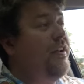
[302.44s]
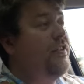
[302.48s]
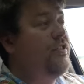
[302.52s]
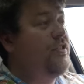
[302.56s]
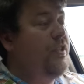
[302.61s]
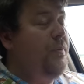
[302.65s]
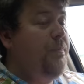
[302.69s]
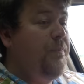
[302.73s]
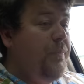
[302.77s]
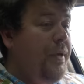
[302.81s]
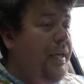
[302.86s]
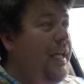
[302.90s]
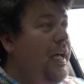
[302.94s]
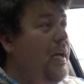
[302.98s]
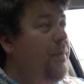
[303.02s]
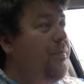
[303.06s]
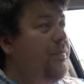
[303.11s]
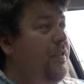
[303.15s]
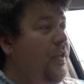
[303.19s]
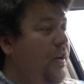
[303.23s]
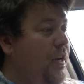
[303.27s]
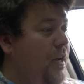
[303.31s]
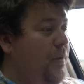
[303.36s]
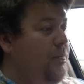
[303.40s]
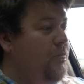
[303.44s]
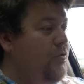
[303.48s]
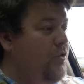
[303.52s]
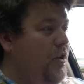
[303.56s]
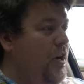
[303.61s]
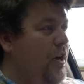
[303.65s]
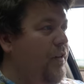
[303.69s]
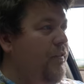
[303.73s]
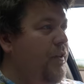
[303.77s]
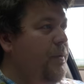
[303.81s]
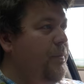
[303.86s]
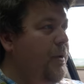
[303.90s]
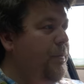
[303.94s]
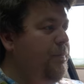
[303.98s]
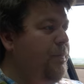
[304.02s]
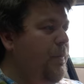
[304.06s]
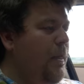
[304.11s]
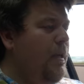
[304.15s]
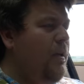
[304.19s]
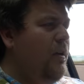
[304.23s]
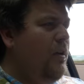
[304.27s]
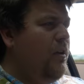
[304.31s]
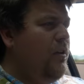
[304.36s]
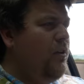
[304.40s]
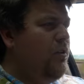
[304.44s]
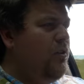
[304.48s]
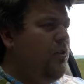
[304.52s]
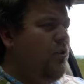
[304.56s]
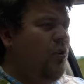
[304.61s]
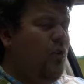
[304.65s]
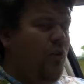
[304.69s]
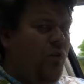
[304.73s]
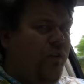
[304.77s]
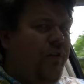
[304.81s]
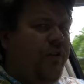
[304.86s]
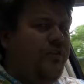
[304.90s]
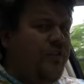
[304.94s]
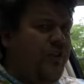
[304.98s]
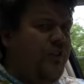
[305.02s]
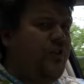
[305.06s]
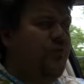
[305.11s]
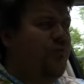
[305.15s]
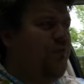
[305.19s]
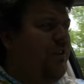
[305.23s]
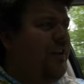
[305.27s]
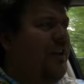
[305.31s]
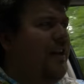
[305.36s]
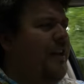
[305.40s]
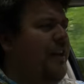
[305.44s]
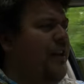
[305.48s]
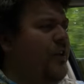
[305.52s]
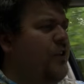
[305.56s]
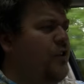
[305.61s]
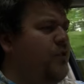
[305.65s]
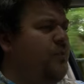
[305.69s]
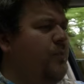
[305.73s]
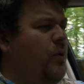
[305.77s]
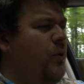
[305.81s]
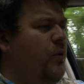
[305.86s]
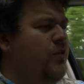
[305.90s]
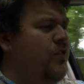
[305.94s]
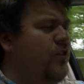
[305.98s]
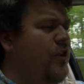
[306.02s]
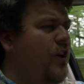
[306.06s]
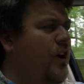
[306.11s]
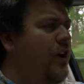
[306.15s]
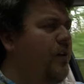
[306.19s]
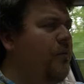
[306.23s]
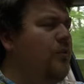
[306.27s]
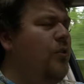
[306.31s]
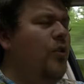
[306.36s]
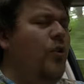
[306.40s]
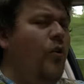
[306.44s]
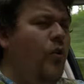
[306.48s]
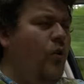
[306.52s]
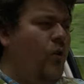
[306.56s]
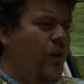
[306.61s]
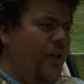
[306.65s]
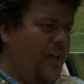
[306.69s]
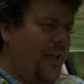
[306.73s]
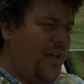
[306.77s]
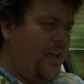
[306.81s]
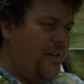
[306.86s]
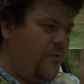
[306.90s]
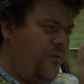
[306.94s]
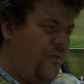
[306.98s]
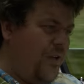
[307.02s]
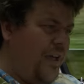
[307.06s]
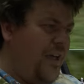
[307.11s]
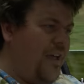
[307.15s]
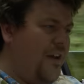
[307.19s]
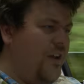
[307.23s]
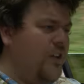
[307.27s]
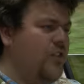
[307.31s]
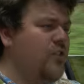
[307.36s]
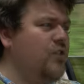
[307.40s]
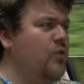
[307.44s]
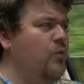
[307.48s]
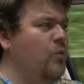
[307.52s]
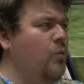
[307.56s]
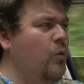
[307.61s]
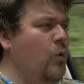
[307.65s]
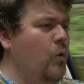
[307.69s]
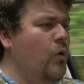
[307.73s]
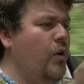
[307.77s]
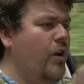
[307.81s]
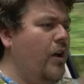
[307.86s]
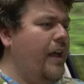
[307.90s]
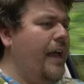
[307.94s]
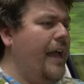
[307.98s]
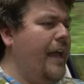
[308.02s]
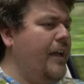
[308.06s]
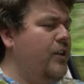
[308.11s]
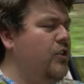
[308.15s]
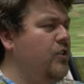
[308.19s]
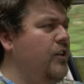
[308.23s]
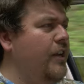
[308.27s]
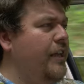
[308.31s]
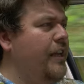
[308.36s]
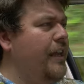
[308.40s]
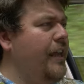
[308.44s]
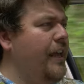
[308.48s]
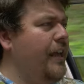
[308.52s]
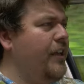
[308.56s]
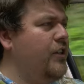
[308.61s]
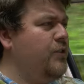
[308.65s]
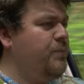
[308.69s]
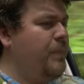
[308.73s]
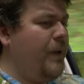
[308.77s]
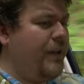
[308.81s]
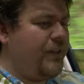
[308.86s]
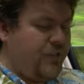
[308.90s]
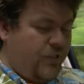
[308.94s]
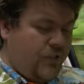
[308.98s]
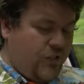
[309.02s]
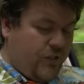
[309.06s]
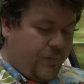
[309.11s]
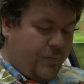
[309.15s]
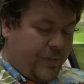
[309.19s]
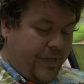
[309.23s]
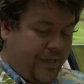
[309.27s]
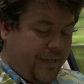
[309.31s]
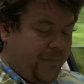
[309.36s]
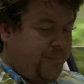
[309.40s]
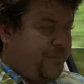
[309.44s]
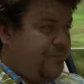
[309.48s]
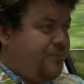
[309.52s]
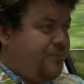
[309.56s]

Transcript: as the pickup that I'm driving, but nor is this really a sports car, nor, in fairness, would I actually expect it to be.